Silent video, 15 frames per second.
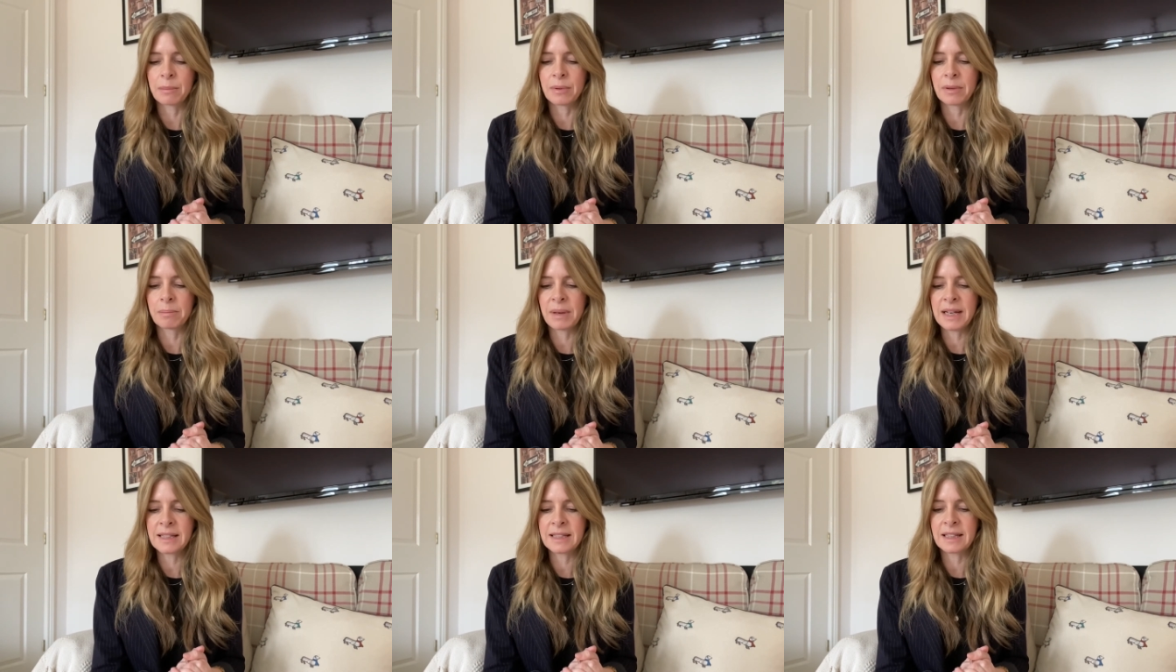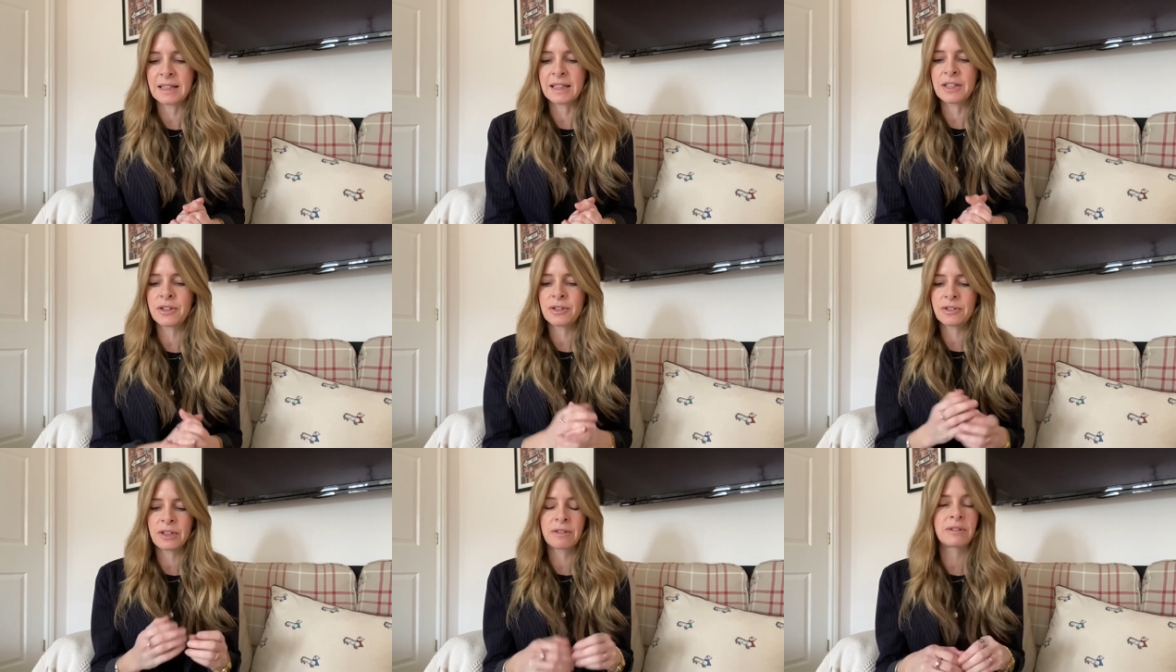But basically, you
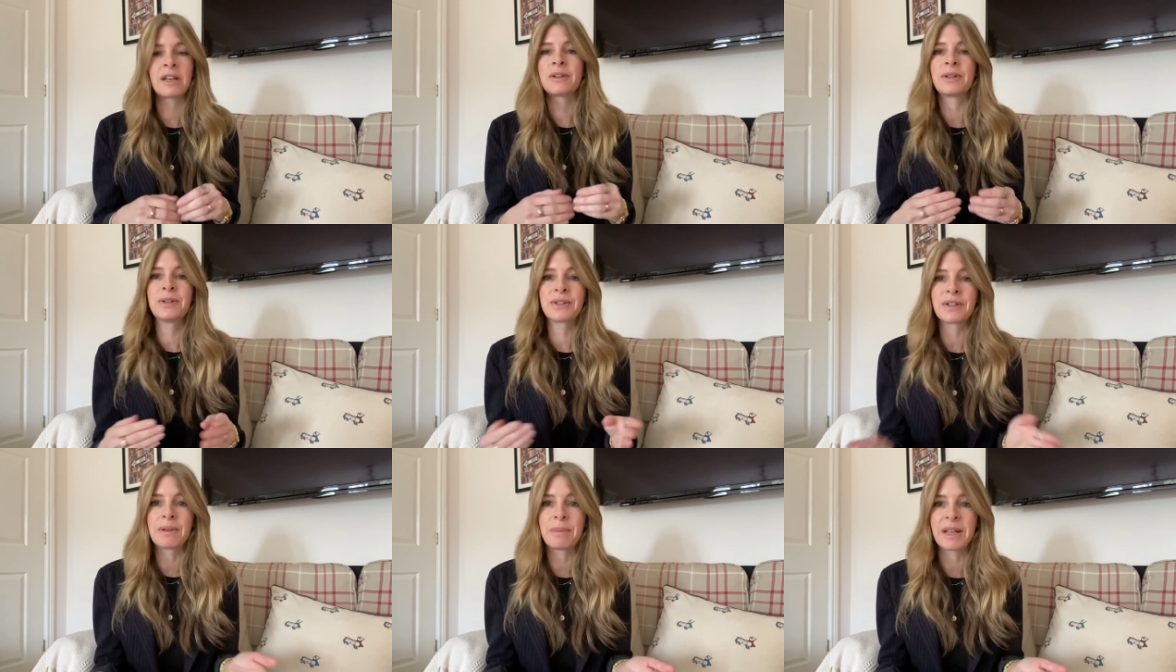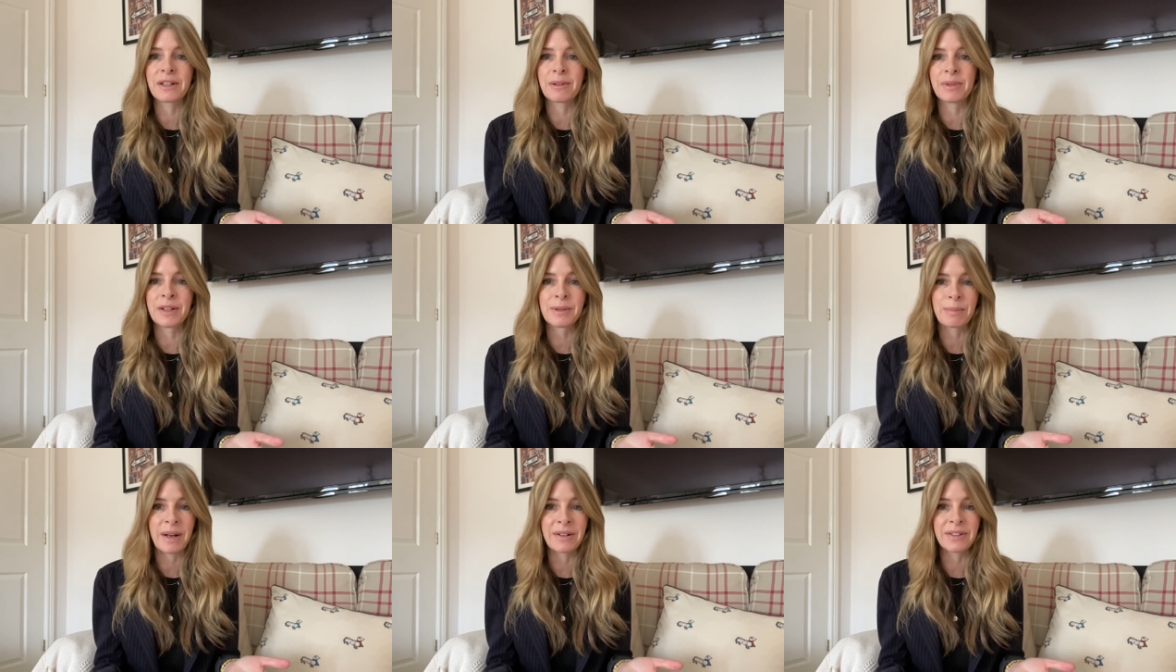just don't know who's going to pick up
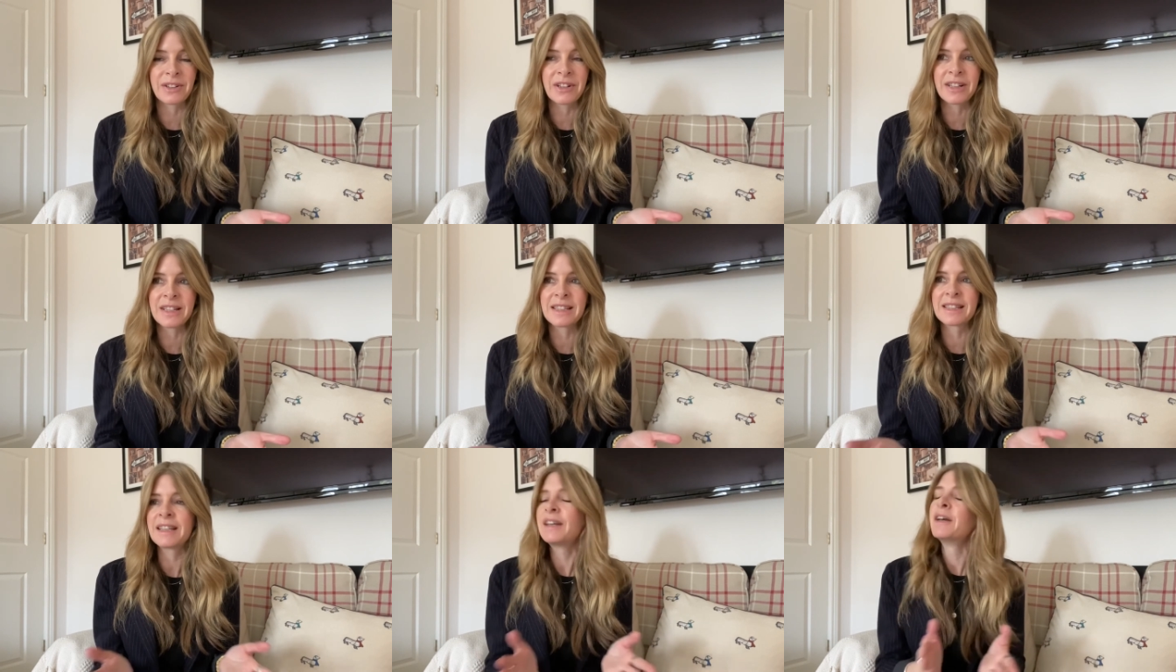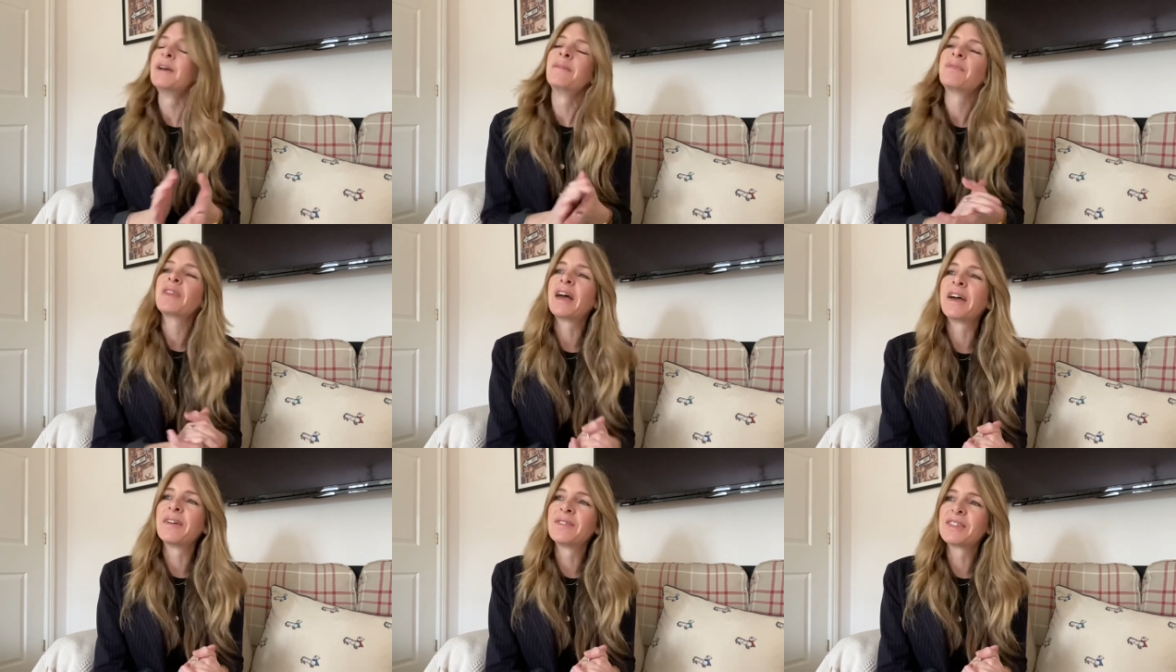those pound coins,
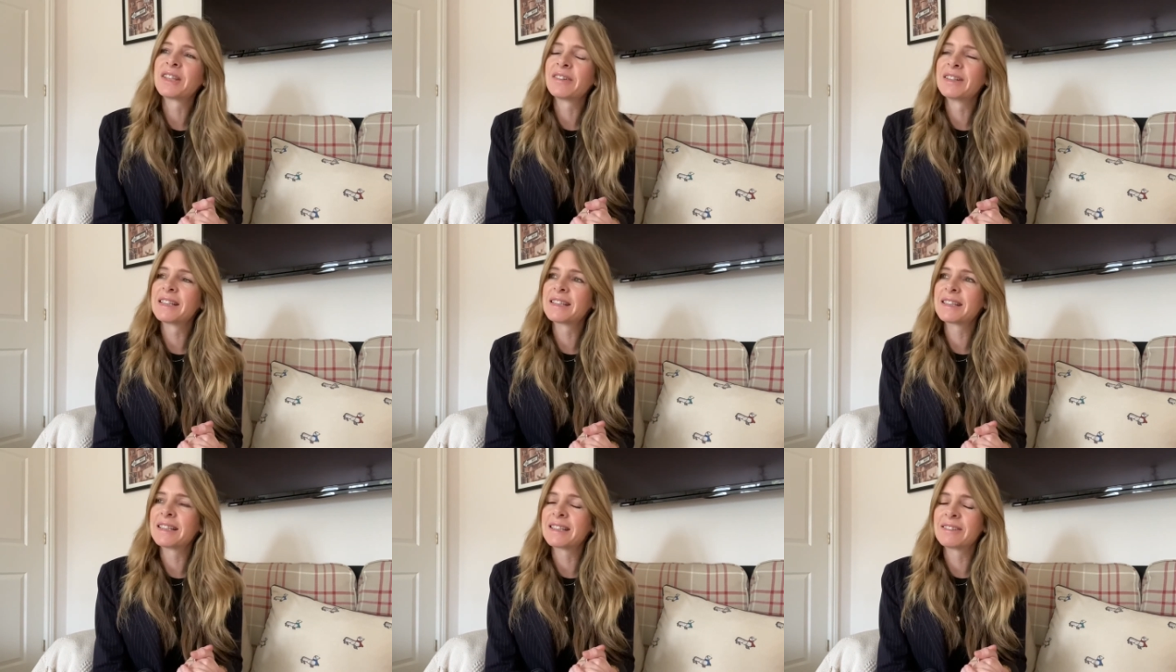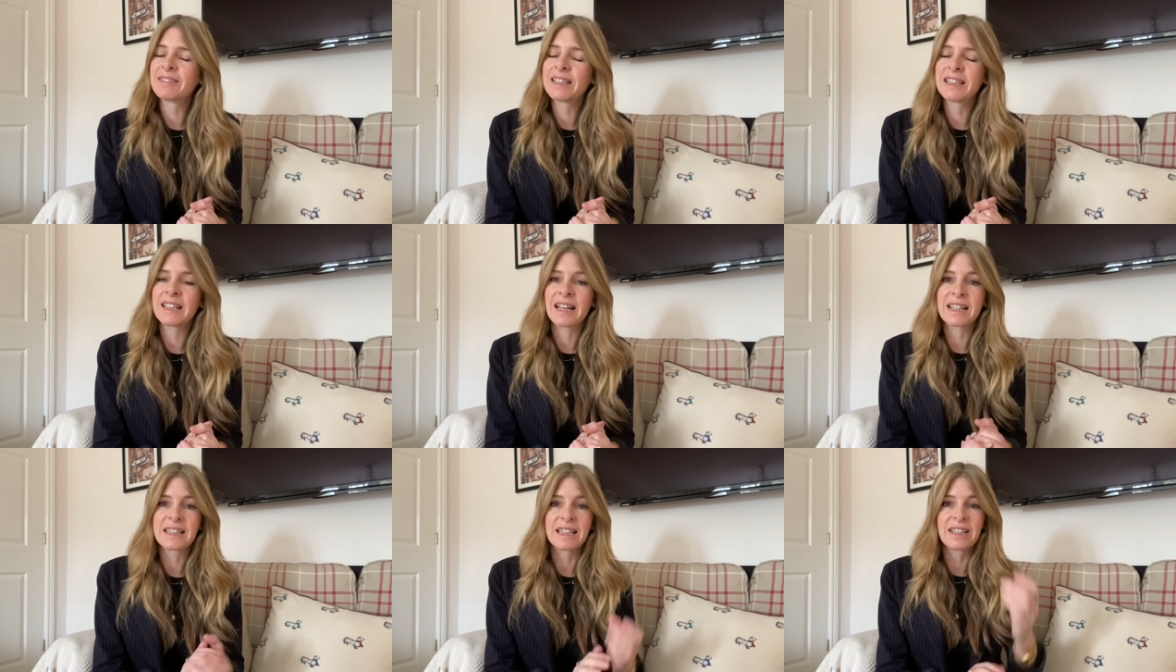so it's a really
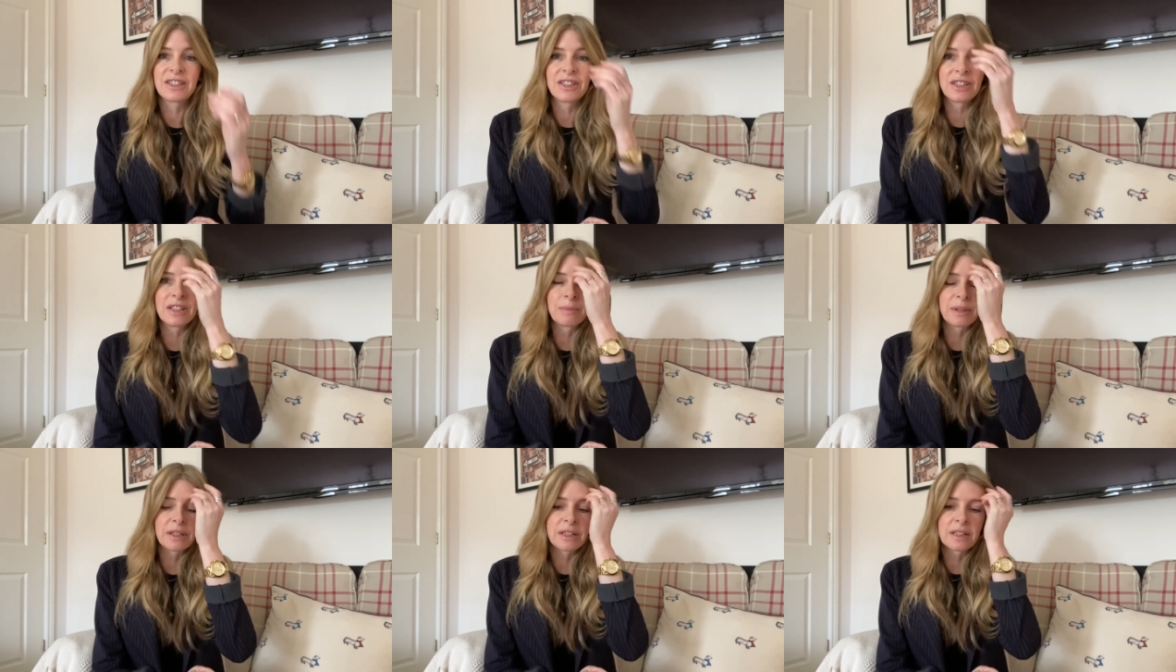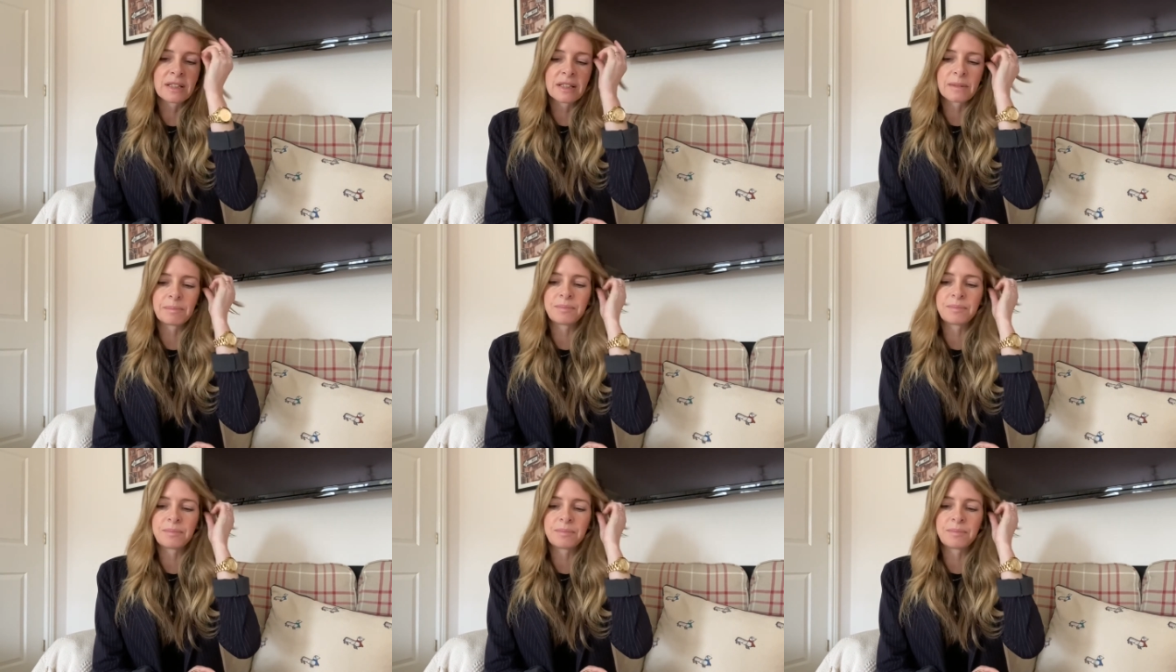nice thing to do, because